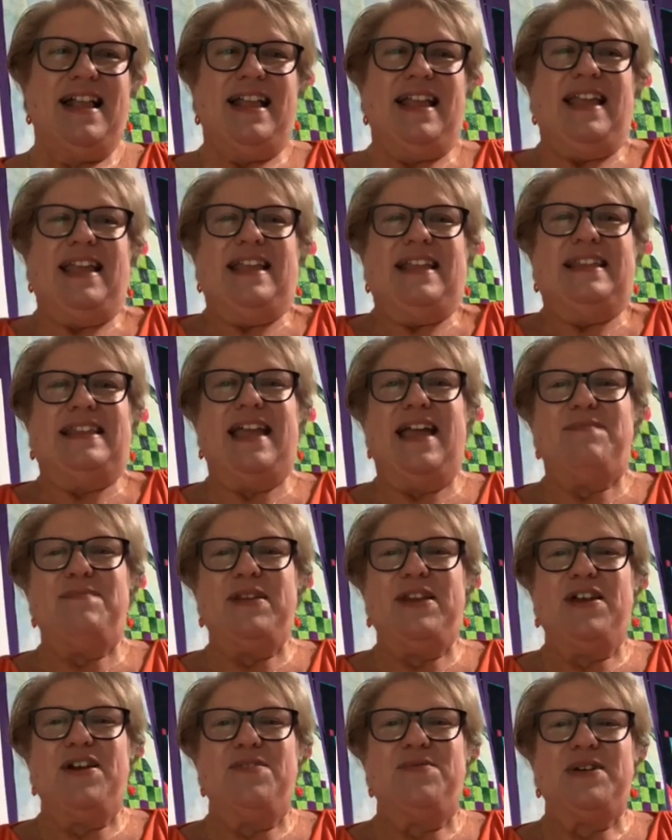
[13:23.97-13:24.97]
let me
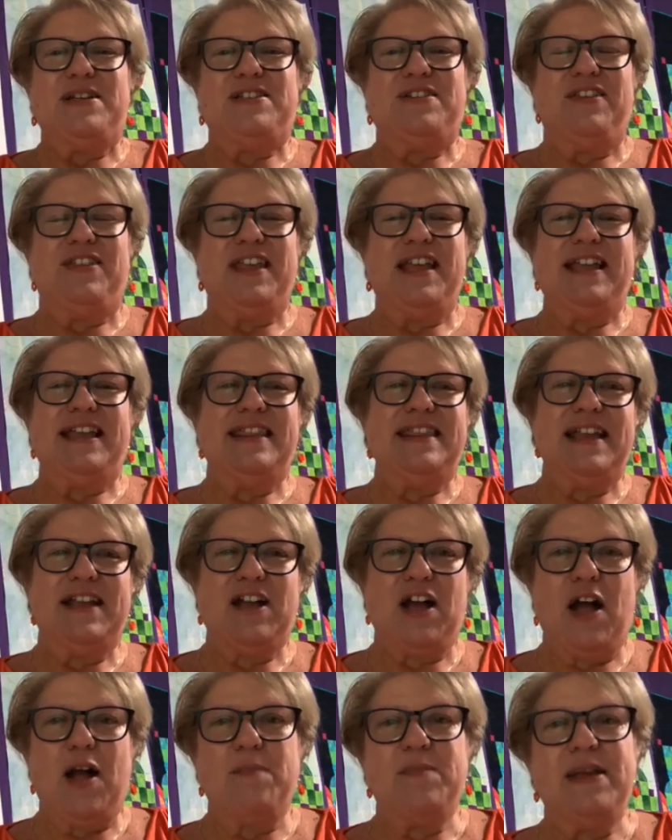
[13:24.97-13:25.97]
know what you think in the
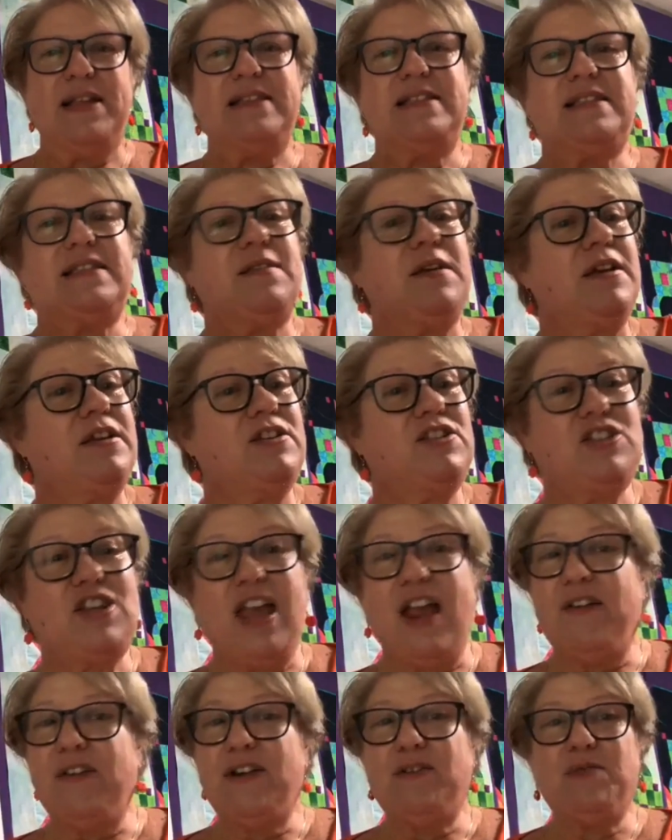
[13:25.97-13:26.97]
comments.
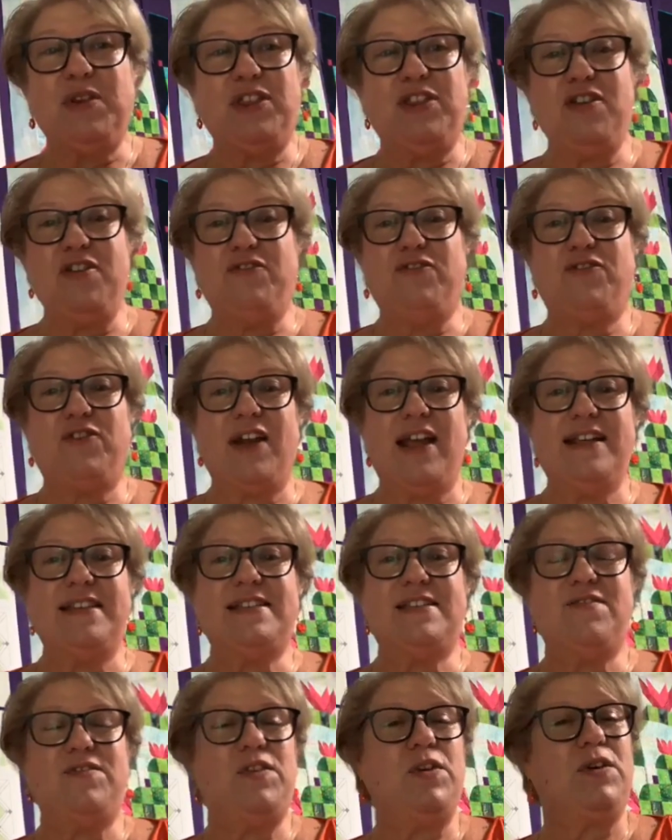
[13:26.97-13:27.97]
Share it with your friends
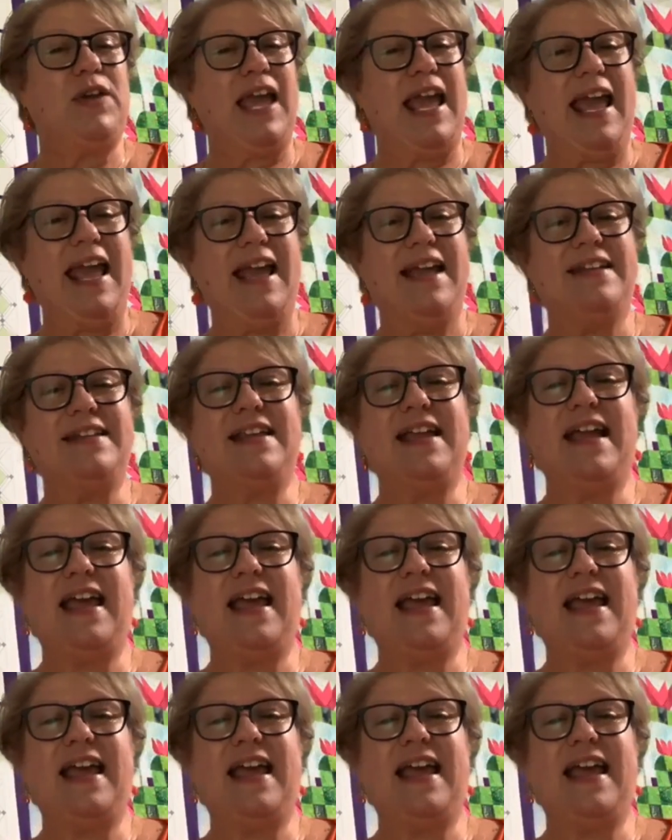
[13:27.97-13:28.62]
if you can.